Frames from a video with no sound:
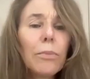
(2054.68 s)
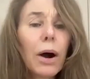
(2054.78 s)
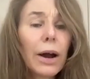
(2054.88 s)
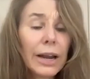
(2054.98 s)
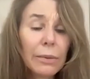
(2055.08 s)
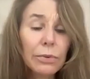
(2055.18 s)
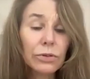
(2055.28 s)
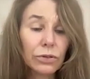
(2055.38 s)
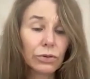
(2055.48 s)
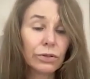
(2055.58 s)

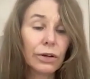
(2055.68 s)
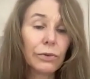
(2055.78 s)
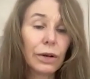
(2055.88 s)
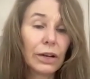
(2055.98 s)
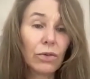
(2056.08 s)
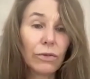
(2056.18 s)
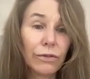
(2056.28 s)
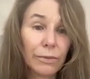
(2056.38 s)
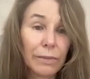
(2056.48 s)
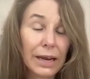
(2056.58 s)
pineapples are also really good
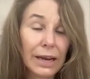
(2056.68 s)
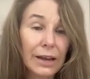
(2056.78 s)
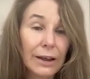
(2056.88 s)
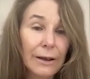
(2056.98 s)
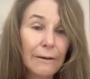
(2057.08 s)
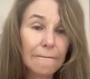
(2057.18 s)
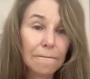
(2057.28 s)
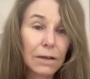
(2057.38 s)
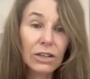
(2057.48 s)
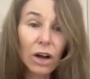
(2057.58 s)
for me.
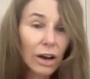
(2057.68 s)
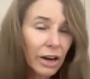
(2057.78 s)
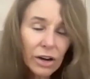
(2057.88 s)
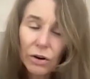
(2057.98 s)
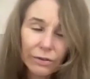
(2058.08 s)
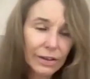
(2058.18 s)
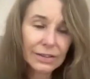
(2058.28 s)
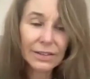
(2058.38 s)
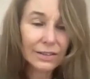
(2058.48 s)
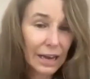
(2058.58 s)
It's not, I don't know if
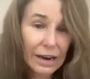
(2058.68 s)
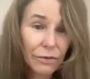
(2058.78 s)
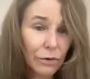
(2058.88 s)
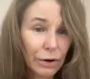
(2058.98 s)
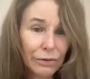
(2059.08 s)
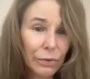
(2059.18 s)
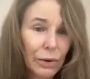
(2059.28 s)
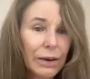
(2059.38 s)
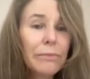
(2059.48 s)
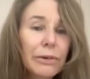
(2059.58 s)
that's the same for
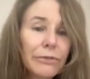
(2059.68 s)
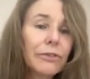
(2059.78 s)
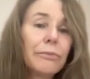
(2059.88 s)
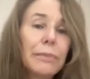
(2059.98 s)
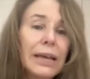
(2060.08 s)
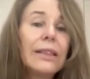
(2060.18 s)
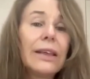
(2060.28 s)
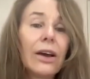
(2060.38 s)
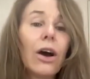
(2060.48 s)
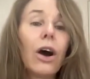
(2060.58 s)
everyone, but for me,
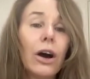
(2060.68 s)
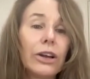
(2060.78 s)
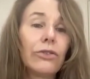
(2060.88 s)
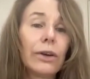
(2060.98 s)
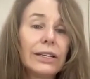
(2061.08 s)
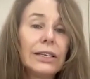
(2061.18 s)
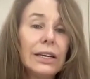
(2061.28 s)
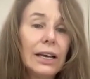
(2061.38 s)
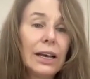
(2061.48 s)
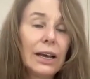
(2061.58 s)
they're hydrating.